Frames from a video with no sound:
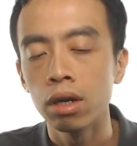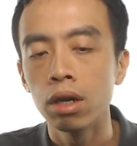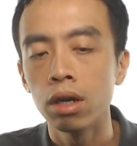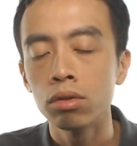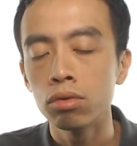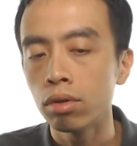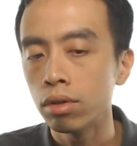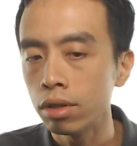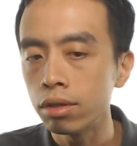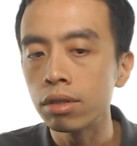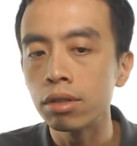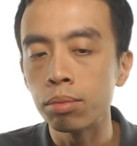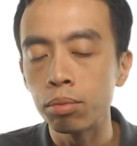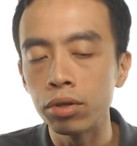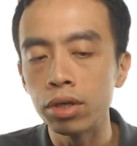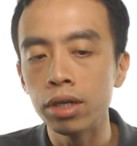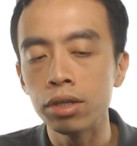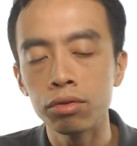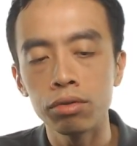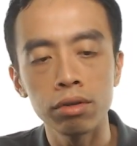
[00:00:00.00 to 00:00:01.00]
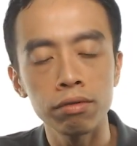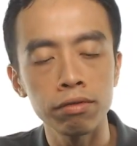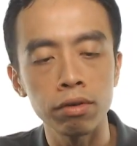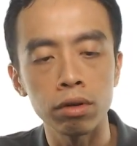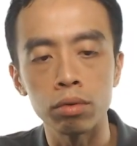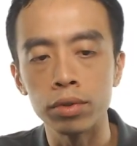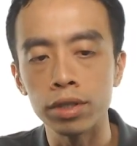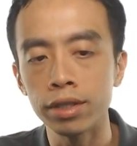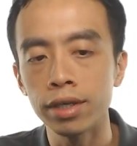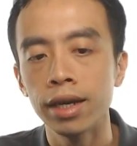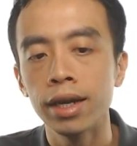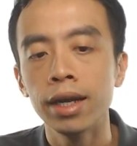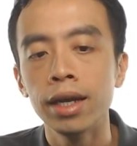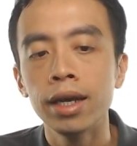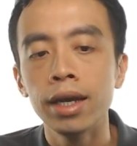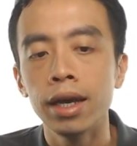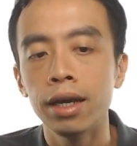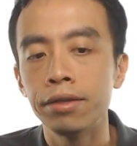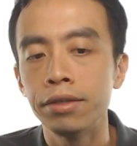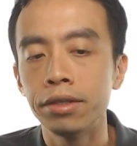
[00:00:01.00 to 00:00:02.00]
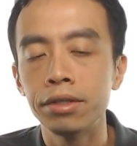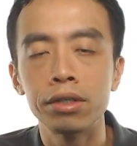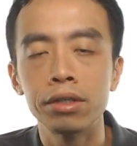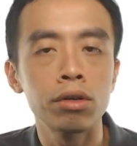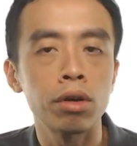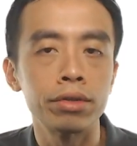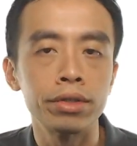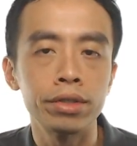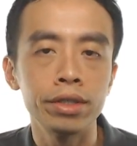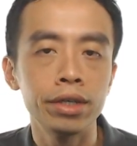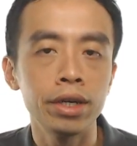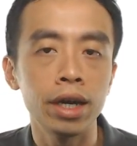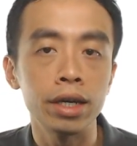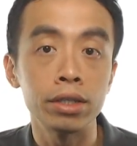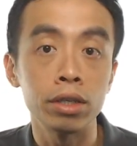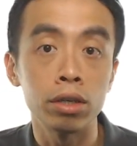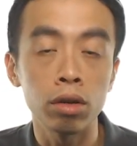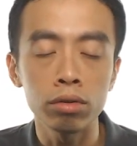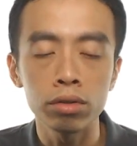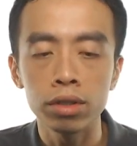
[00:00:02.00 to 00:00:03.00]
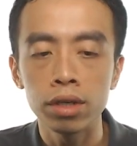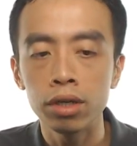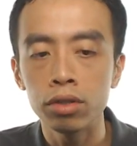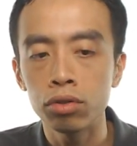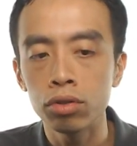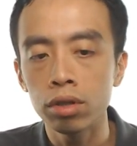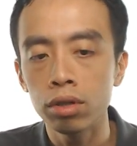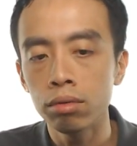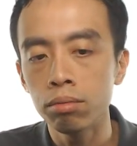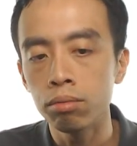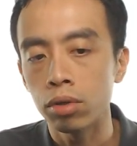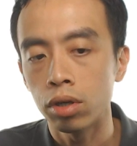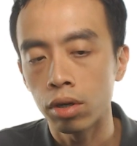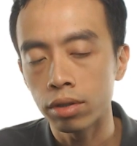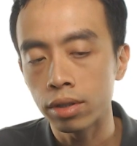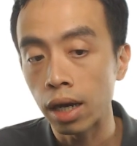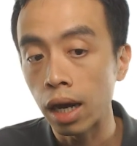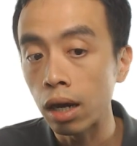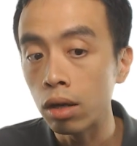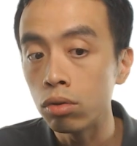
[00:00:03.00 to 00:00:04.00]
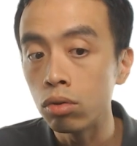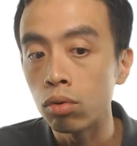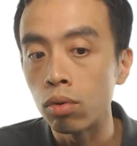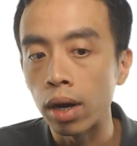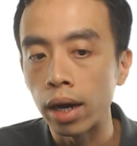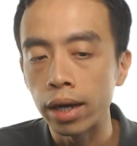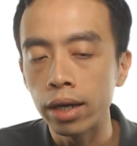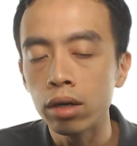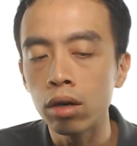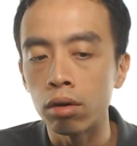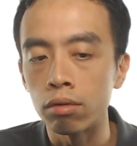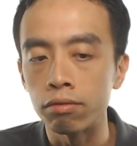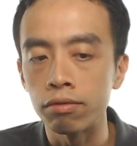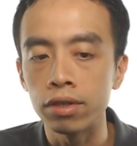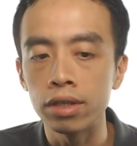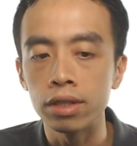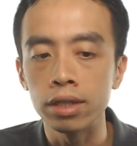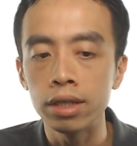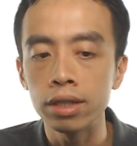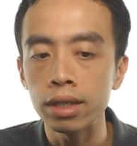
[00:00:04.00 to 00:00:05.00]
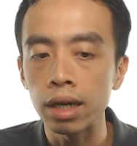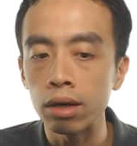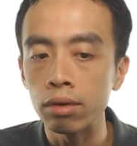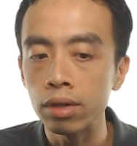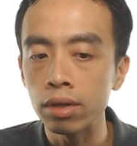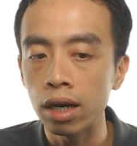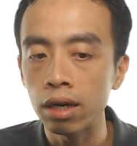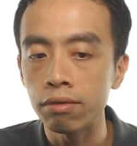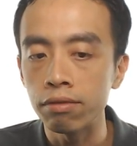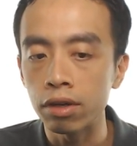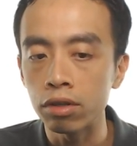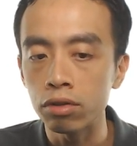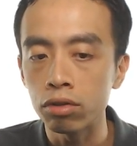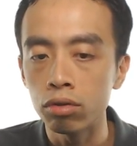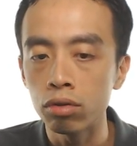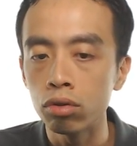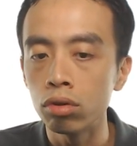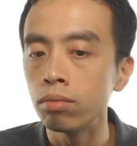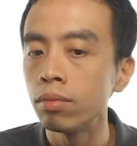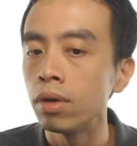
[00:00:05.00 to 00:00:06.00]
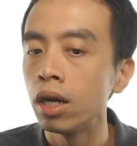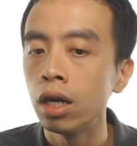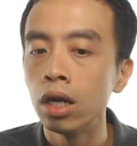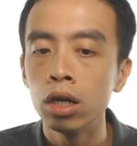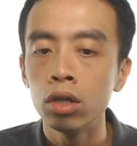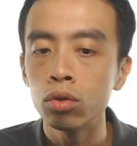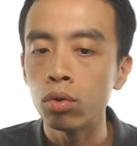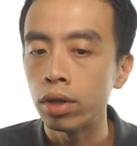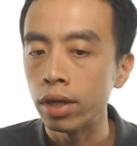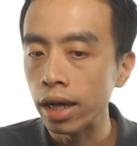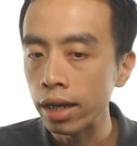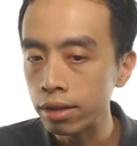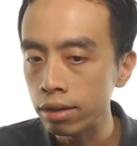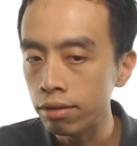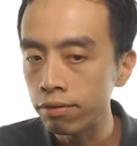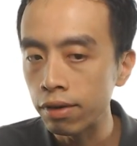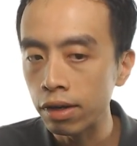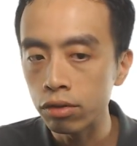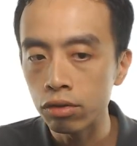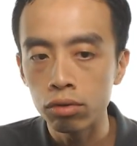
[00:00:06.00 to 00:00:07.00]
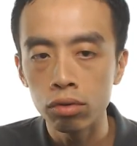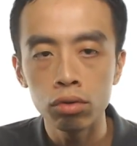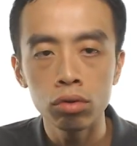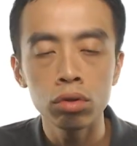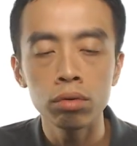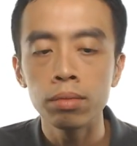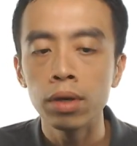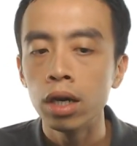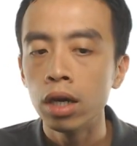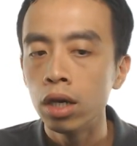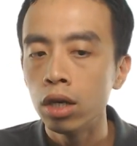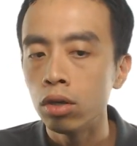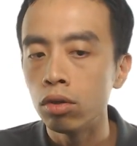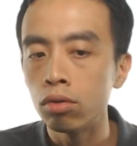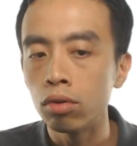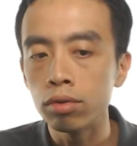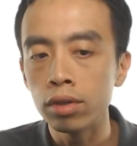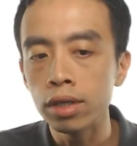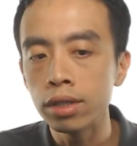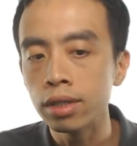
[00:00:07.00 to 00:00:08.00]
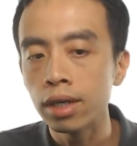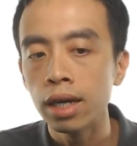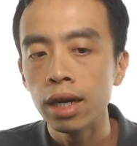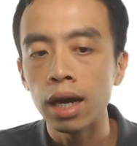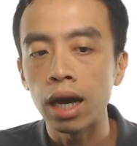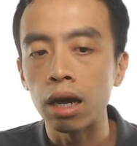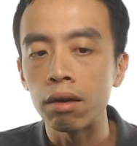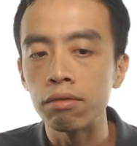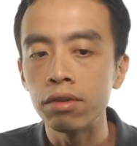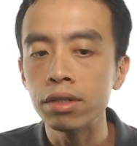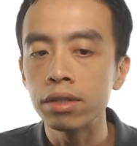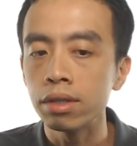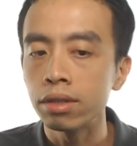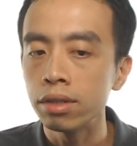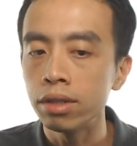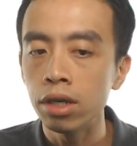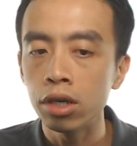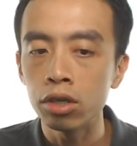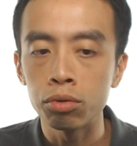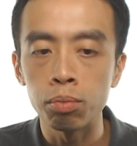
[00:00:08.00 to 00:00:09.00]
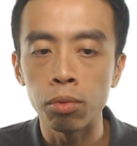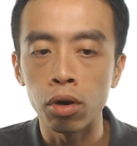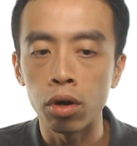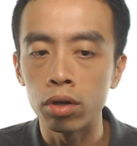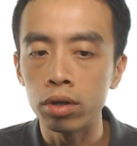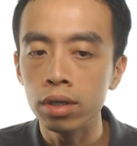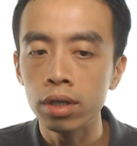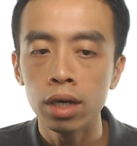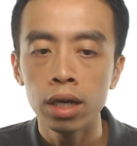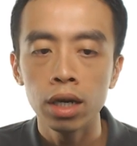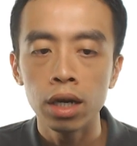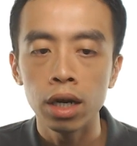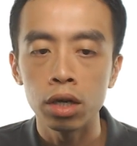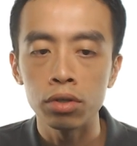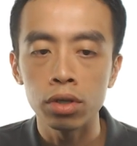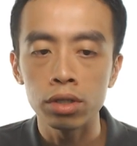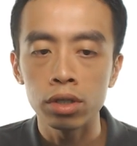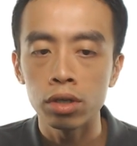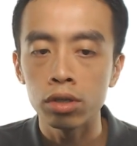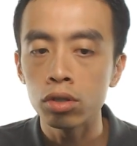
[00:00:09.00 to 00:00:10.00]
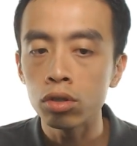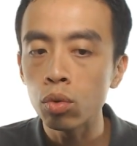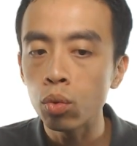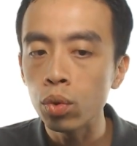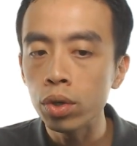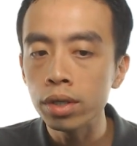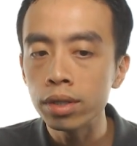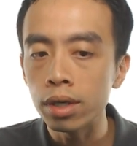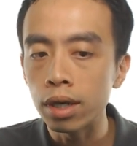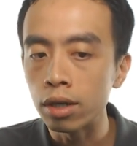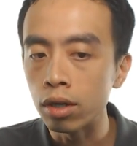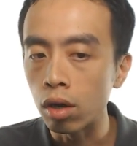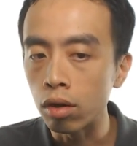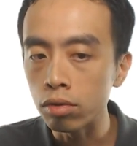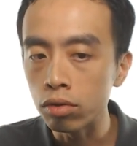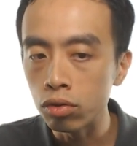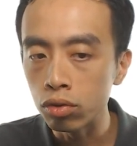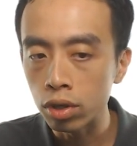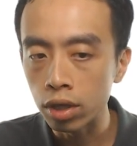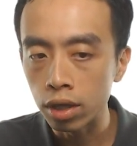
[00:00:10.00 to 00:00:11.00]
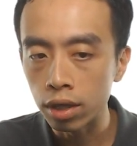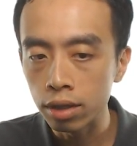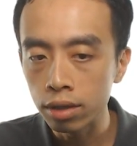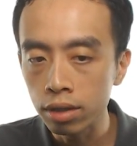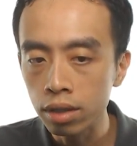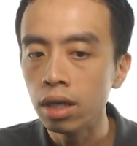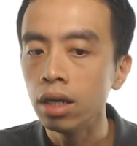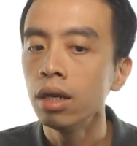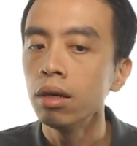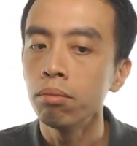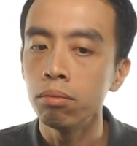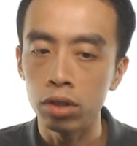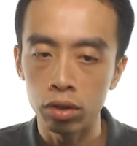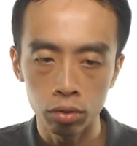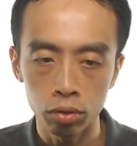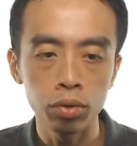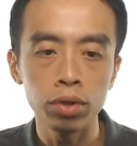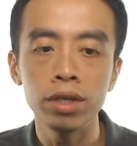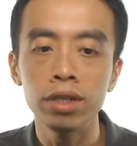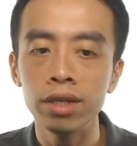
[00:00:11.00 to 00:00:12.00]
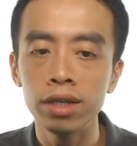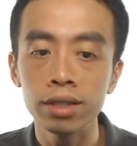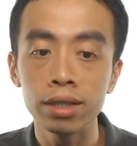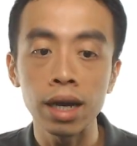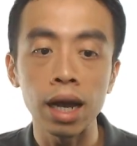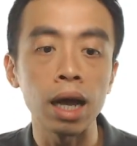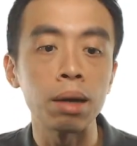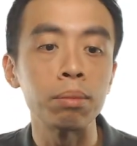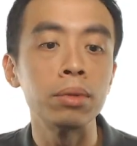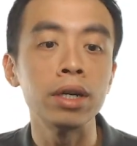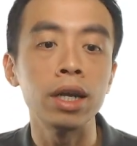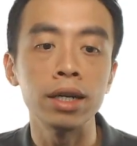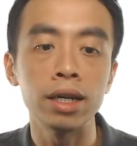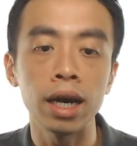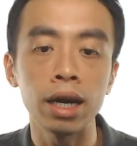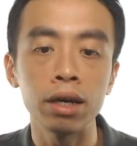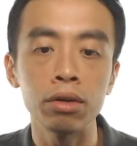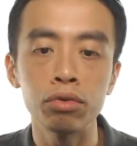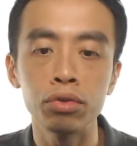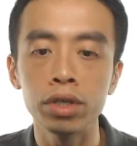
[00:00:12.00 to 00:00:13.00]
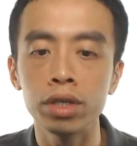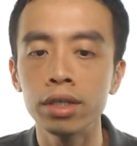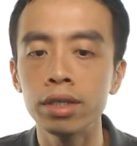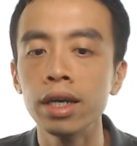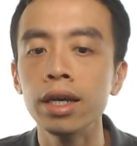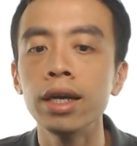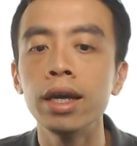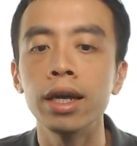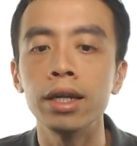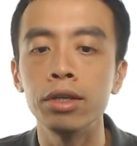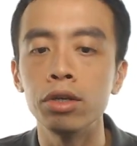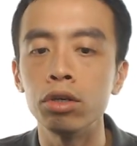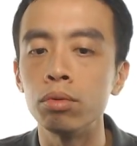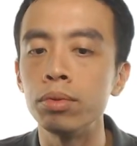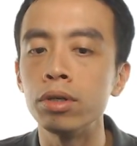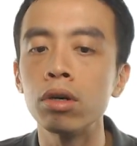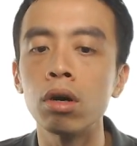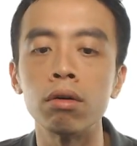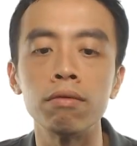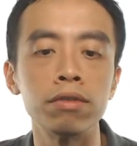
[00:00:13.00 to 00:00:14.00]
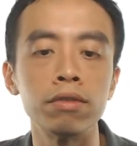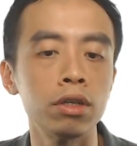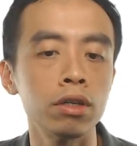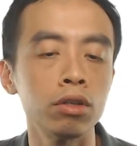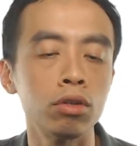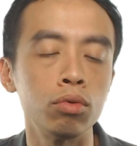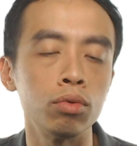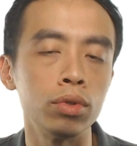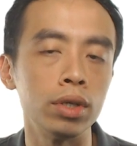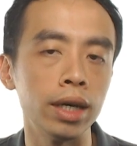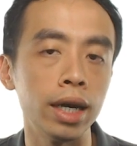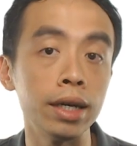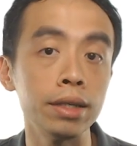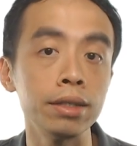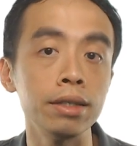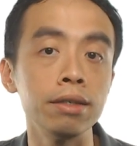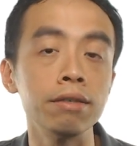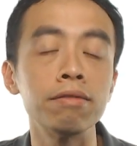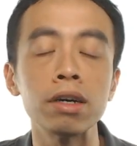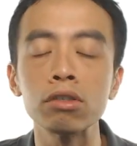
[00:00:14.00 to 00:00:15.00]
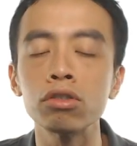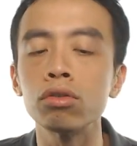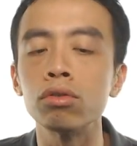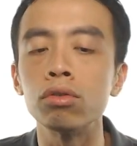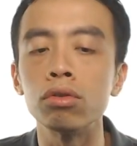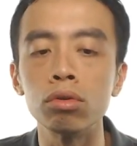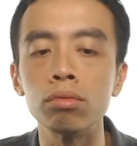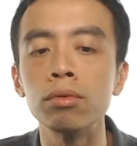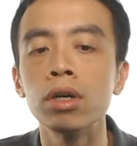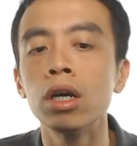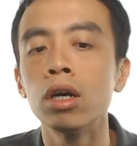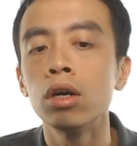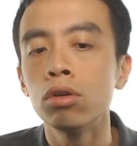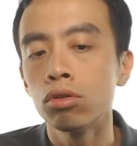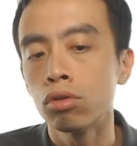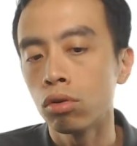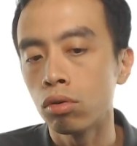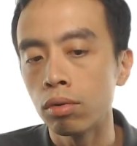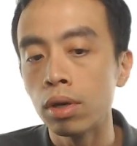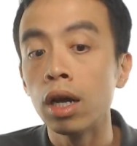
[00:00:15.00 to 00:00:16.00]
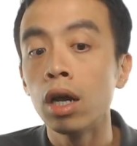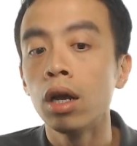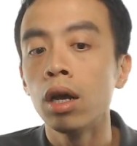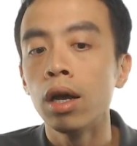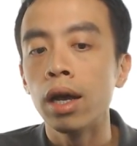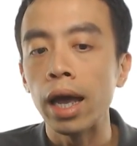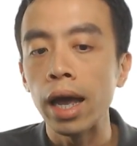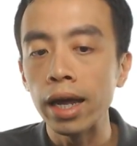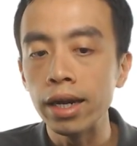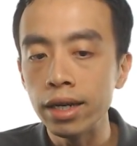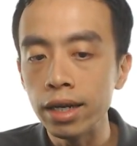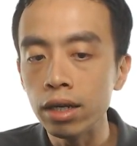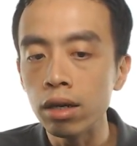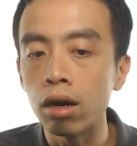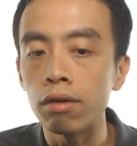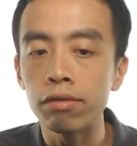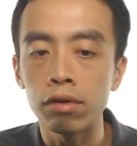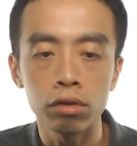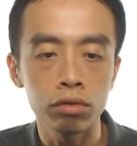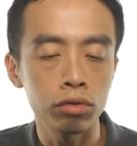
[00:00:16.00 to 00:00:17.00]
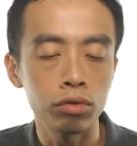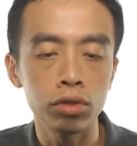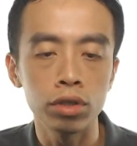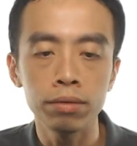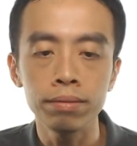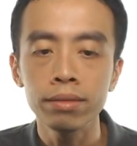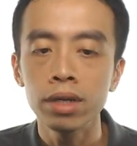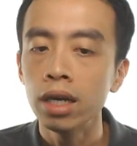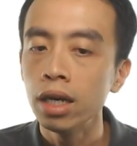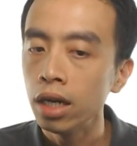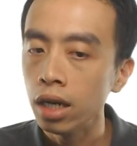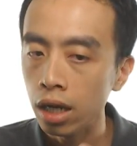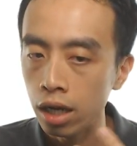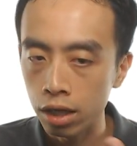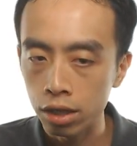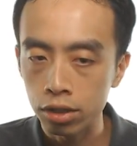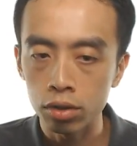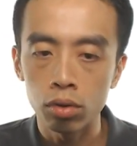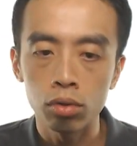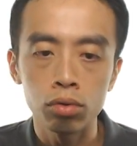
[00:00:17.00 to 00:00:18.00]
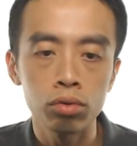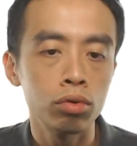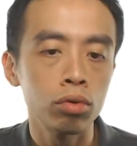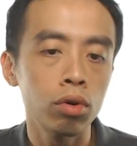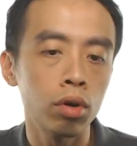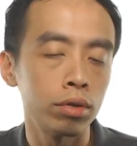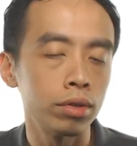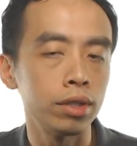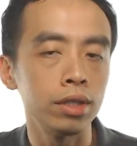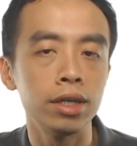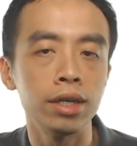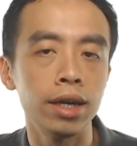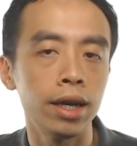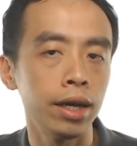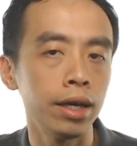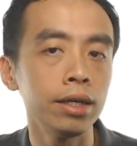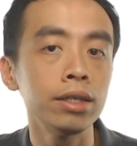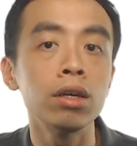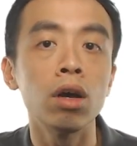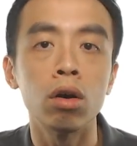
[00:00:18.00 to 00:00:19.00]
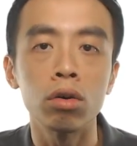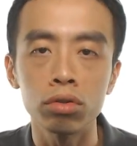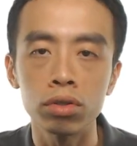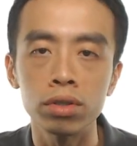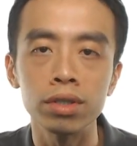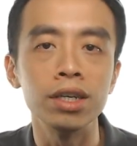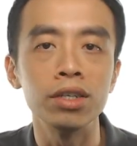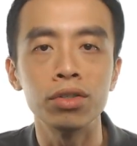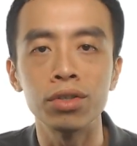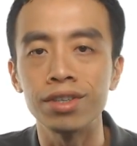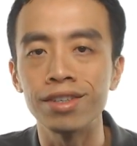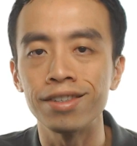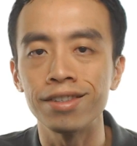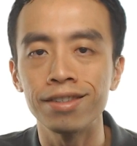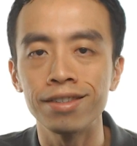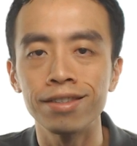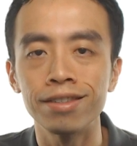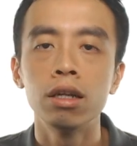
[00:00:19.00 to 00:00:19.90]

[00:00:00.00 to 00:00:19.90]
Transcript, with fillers: So this is pretty straightforward, and this is considered as an oxidation because how do I convert this aldehyde functional group to an acid functional group? You notice I have this C H bond. I just squeeze an oxygen between this carbon and hydrogen, and it will be converted to the acid functional group. So adding of oxygen, it is also considered as oxidation.